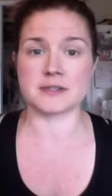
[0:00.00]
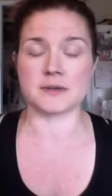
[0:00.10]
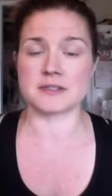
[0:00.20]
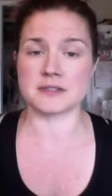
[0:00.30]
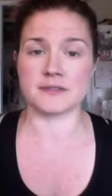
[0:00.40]
So
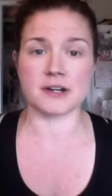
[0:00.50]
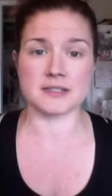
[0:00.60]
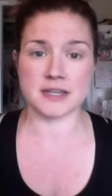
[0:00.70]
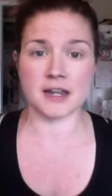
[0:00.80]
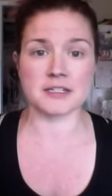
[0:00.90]
this is a very
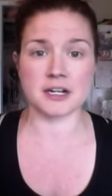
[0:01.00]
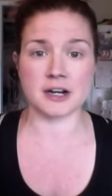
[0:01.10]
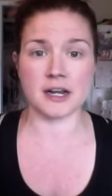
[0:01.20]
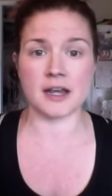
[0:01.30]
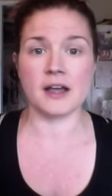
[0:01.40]

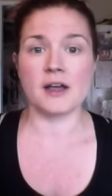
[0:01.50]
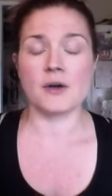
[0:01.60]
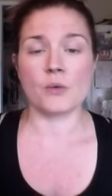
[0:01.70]
sanitary